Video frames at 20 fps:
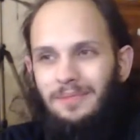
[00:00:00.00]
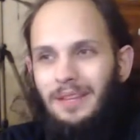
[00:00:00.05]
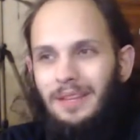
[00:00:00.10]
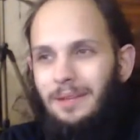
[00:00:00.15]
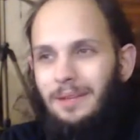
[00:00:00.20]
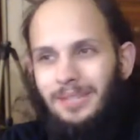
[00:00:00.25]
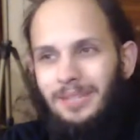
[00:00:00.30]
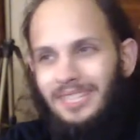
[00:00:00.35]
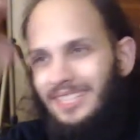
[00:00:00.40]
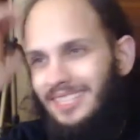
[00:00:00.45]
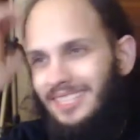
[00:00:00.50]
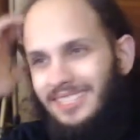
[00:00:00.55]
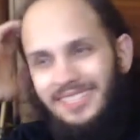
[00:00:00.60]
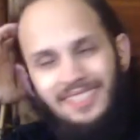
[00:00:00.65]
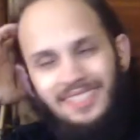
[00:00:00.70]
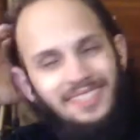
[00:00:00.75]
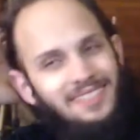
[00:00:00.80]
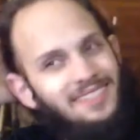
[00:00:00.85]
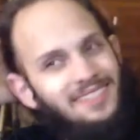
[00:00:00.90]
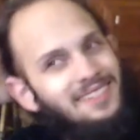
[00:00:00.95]
Maybe he
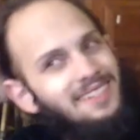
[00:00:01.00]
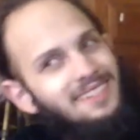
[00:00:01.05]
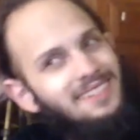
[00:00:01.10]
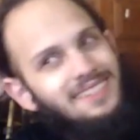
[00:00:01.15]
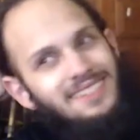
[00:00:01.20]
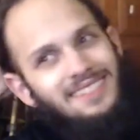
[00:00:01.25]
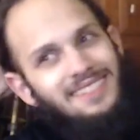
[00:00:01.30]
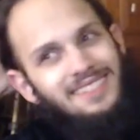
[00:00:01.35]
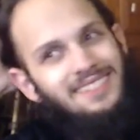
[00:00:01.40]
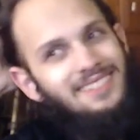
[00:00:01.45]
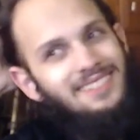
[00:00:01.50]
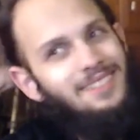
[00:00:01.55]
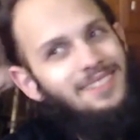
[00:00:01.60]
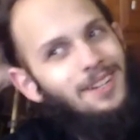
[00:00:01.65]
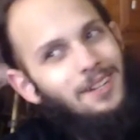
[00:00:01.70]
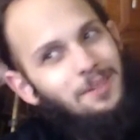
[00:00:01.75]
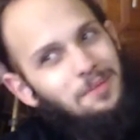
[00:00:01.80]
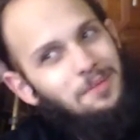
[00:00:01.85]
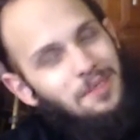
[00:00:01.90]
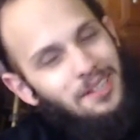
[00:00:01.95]
did. They're
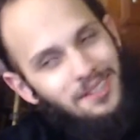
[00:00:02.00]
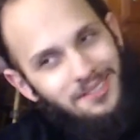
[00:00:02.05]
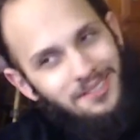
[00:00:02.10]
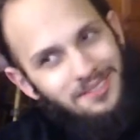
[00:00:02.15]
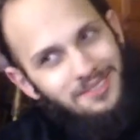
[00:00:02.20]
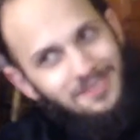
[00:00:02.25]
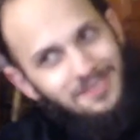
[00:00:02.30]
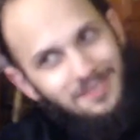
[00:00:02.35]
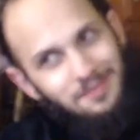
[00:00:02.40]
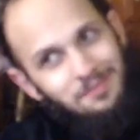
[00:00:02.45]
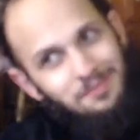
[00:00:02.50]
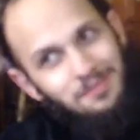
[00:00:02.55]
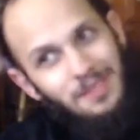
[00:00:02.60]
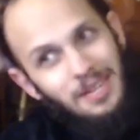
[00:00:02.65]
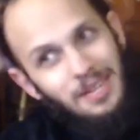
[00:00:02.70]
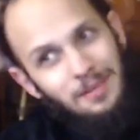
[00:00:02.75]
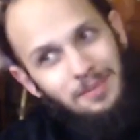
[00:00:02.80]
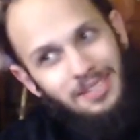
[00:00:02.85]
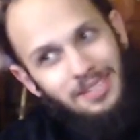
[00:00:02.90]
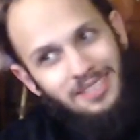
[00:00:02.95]
talking about
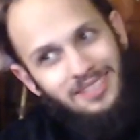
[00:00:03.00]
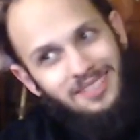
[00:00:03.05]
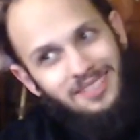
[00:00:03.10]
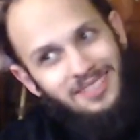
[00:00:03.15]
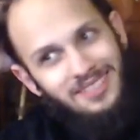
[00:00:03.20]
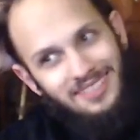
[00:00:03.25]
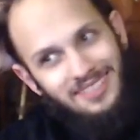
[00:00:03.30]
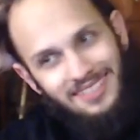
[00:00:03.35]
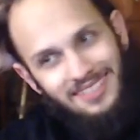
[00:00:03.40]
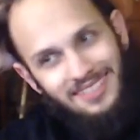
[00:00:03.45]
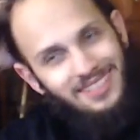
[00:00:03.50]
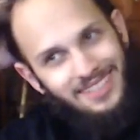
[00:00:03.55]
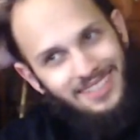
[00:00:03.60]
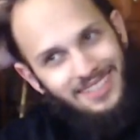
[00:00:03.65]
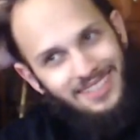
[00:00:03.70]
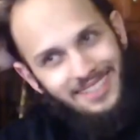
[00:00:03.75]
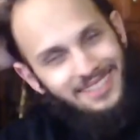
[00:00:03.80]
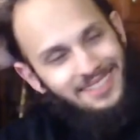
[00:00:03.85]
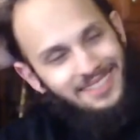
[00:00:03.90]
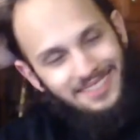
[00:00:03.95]
maybe the
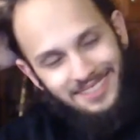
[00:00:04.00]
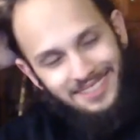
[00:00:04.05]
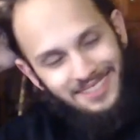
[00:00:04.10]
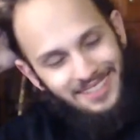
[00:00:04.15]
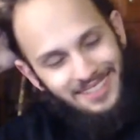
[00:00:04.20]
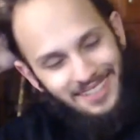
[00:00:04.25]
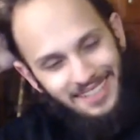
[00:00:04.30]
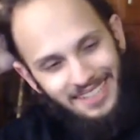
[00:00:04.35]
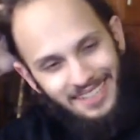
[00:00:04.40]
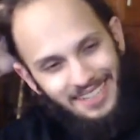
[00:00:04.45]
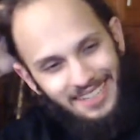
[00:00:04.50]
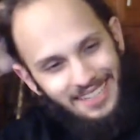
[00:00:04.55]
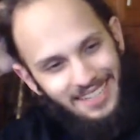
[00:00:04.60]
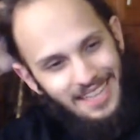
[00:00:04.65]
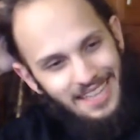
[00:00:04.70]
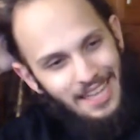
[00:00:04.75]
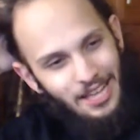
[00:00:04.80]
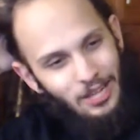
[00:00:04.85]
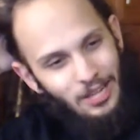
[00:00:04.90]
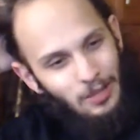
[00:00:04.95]
Klingon
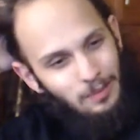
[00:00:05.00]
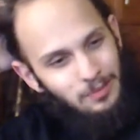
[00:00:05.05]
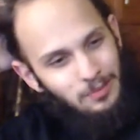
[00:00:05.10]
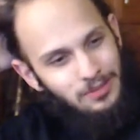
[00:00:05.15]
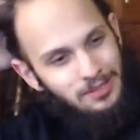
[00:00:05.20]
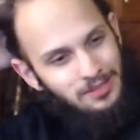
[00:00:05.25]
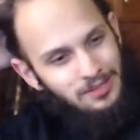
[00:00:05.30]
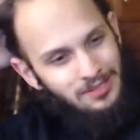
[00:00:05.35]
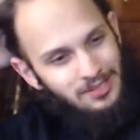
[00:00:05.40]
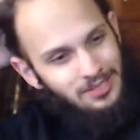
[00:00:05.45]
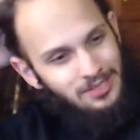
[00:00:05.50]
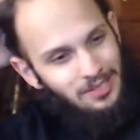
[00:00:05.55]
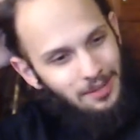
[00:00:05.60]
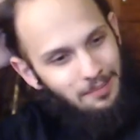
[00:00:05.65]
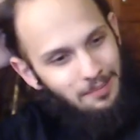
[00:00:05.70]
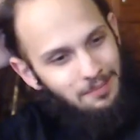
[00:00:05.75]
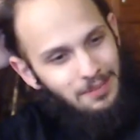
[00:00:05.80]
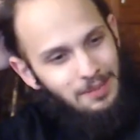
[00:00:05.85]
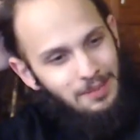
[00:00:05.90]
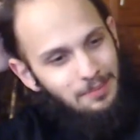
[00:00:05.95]
helped
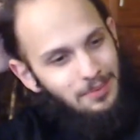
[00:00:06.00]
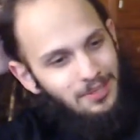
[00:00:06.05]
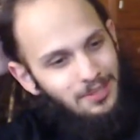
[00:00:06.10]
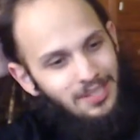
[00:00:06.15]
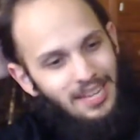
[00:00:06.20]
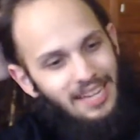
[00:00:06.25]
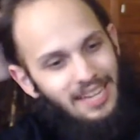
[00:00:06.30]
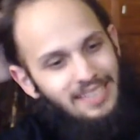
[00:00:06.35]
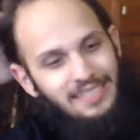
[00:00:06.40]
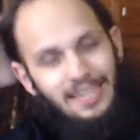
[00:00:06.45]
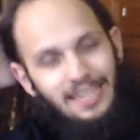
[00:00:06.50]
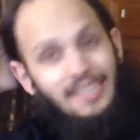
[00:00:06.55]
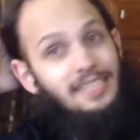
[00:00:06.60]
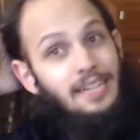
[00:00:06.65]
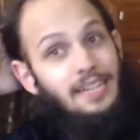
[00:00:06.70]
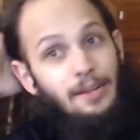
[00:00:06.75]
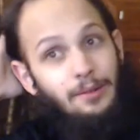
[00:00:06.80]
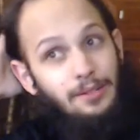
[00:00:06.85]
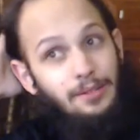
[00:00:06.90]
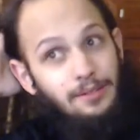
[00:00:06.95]
some people. I
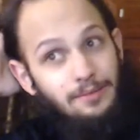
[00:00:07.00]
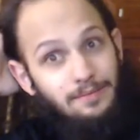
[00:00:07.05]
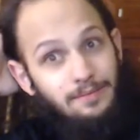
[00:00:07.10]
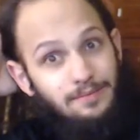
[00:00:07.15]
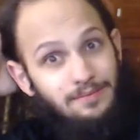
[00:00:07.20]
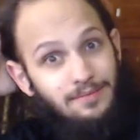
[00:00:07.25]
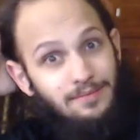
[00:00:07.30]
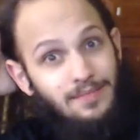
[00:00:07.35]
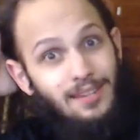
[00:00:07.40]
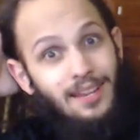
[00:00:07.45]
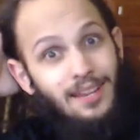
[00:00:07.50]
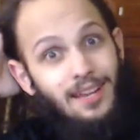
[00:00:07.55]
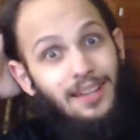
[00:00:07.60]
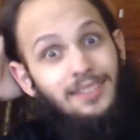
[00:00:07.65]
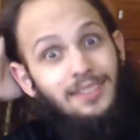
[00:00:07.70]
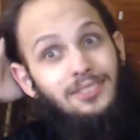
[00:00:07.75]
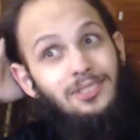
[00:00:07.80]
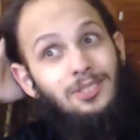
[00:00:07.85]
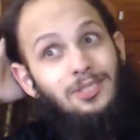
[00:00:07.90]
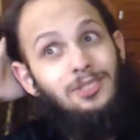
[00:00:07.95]
doubt it.
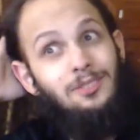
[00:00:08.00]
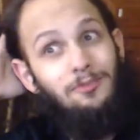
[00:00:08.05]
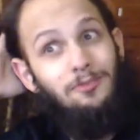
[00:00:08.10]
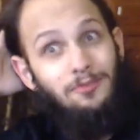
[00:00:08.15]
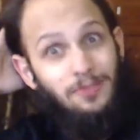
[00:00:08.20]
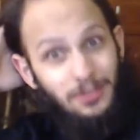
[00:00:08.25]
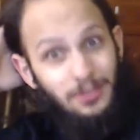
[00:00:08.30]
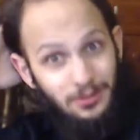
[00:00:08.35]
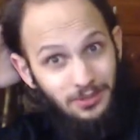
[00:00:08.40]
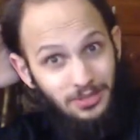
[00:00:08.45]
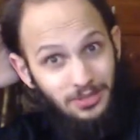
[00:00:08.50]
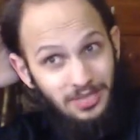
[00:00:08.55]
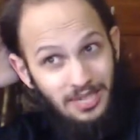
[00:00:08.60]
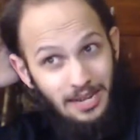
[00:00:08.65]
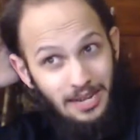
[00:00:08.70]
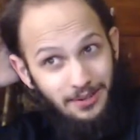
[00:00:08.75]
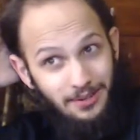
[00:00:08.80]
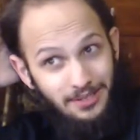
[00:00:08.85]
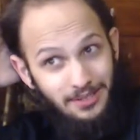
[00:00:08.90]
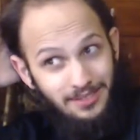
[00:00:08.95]
I severely
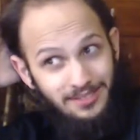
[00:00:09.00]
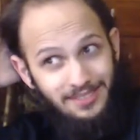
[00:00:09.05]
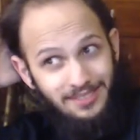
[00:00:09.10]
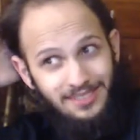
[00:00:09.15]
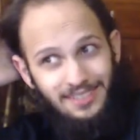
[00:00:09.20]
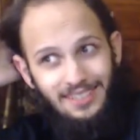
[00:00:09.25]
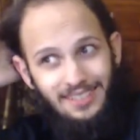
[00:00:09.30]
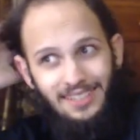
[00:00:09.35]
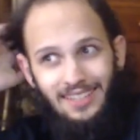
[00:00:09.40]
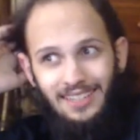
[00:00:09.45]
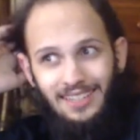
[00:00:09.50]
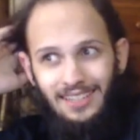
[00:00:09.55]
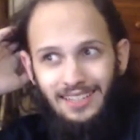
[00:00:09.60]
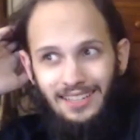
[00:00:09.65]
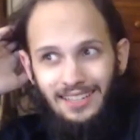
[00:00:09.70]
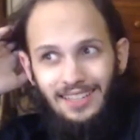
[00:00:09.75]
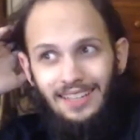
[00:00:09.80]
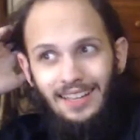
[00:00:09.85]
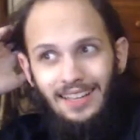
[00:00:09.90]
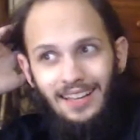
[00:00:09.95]
doubt it.
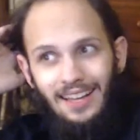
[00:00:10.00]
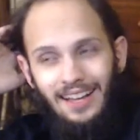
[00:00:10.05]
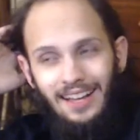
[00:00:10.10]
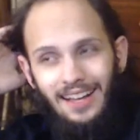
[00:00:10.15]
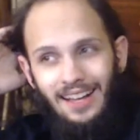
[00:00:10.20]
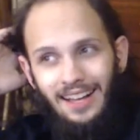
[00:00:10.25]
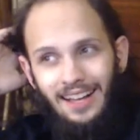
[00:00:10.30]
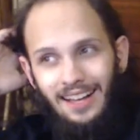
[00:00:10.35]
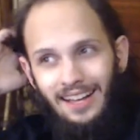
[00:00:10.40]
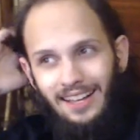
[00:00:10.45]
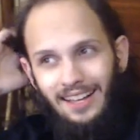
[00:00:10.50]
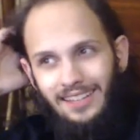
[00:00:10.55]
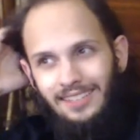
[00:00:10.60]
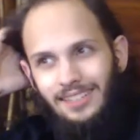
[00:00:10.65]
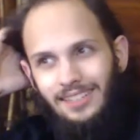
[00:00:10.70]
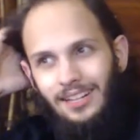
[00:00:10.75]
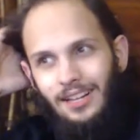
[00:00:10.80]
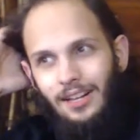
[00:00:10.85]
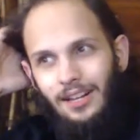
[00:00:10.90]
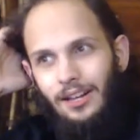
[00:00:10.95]
Oh,
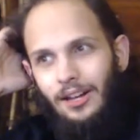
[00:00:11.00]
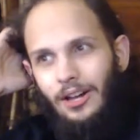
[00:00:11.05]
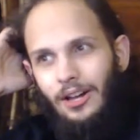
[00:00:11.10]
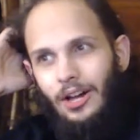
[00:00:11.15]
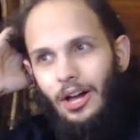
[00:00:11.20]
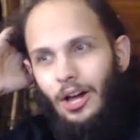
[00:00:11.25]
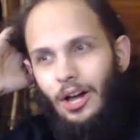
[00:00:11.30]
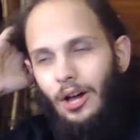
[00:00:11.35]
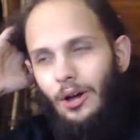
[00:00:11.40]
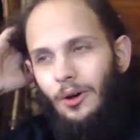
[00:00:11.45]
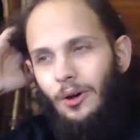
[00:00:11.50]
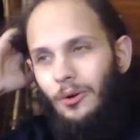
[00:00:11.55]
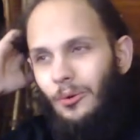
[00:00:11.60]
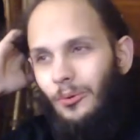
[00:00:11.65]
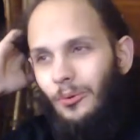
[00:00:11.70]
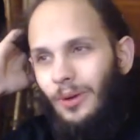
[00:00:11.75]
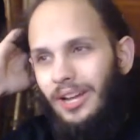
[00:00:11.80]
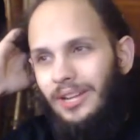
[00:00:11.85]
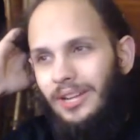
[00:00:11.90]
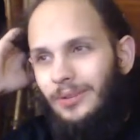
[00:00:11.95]

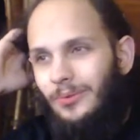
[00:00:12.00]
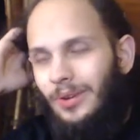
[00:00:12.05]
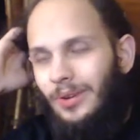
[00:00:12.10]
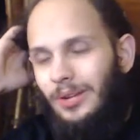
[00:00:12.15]
wait.